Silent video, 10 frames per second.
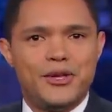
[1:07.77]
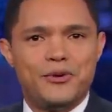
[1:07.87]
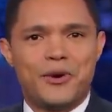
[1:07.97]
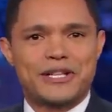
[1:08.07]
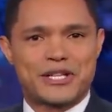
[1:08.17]

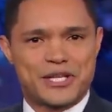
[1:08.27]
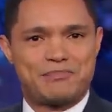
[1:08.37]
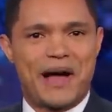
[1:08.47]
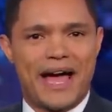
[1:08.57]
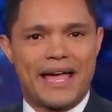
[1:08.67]
you want a
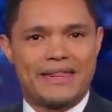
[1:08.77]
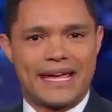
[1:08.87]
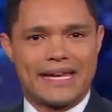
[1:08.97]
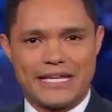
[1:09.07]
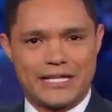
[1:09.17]
spy
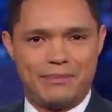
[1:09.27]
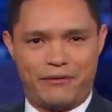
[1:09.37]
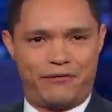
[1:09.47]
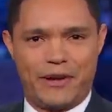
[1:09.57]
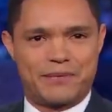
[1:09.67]
that can easily be
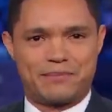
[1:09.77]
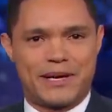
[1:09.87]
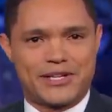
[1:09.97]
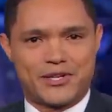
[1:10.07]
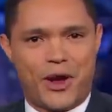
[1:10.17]
flipped
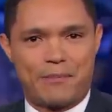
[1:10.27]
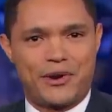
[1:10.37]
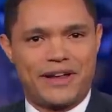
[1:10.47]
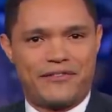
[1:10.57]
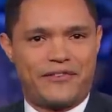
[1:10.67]
by just
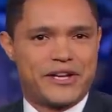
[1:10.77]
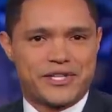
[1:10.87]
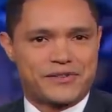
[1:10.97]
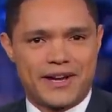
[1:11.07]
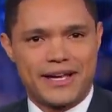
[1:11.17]
operating at
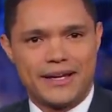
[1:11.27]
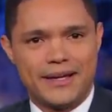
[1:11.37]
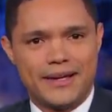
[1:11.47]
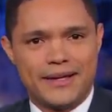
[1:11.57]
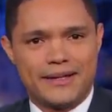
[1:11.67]
fish, right?
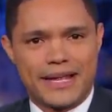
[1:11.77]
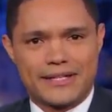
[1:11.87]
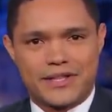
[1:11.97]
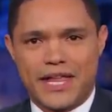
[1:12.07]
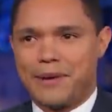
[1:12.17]

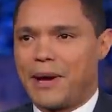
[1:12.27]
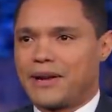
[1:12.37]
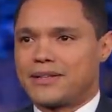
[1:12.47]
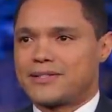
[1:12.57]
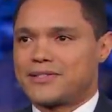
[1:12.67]
like, think about
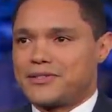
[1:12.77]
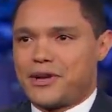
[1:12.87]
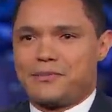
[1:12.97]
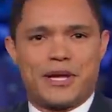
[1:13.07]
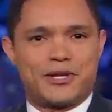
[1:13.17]
it. It's not
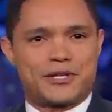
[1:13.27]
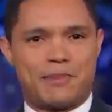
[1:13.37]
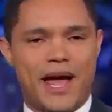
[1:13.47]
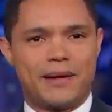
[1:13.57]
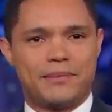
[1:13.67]
going to be a good
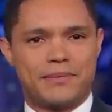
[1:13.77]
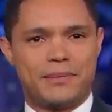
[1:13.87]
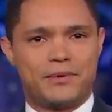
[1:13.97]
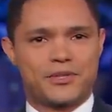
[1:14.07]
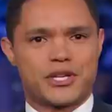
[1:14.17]
spy.
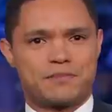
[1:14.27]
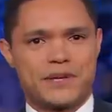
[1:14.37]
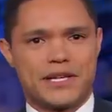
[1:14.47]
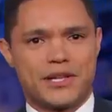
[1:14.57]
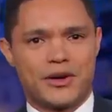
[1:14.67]
People will just
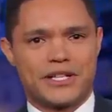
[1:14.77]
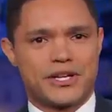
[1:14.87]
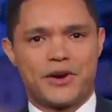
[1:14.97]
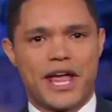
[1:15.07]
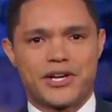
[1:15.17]
be in the
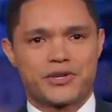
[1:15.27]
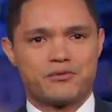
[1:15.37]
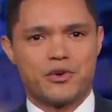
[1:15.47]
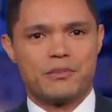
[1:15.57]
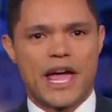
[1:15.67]

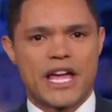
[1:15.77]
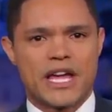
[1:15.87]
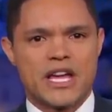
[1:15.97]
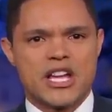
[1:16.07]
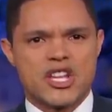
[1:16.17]
interrogation room,
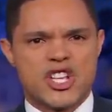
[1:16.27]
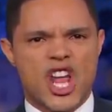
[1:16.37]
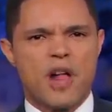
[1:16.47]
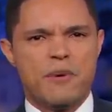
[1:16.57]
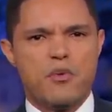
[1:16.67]
like,
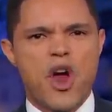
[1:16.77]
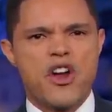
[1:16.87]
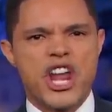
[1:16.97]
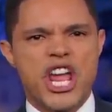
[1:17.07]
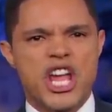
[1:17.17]
tell me
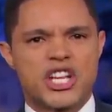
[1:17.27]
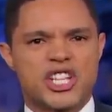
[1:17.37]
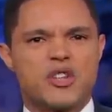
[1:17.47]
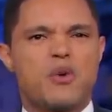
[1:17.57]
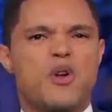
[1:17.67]
where it is.
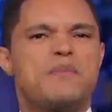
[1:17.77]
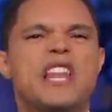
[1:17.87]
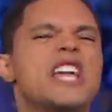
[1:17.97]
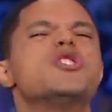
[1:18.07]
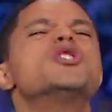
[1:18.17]
And the whale will be
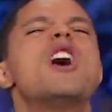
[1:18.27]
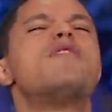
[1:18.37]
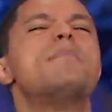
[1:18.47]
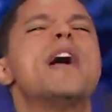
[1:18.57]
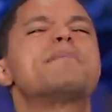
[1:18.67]
like, you'll
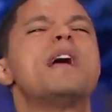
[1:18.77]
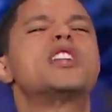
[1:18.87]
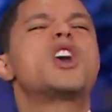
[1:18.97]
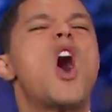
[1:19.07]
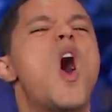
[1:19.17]
never make me
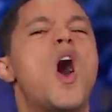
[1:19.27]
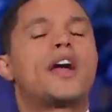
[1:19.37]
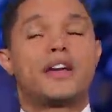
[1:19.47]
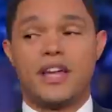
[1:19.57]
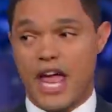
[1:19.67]
talk.
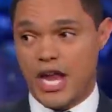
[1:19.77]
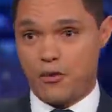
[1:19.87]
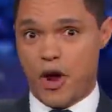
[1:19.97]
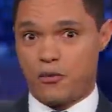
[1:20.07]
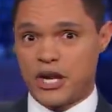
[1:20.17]

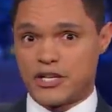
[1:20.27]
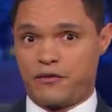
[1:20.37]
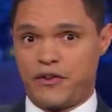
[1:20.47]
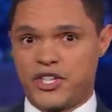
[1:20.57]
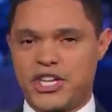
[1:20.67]
Anyone want a
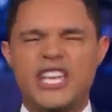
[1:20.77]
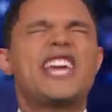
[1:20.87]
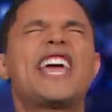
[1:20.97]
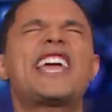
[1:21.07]
fishy?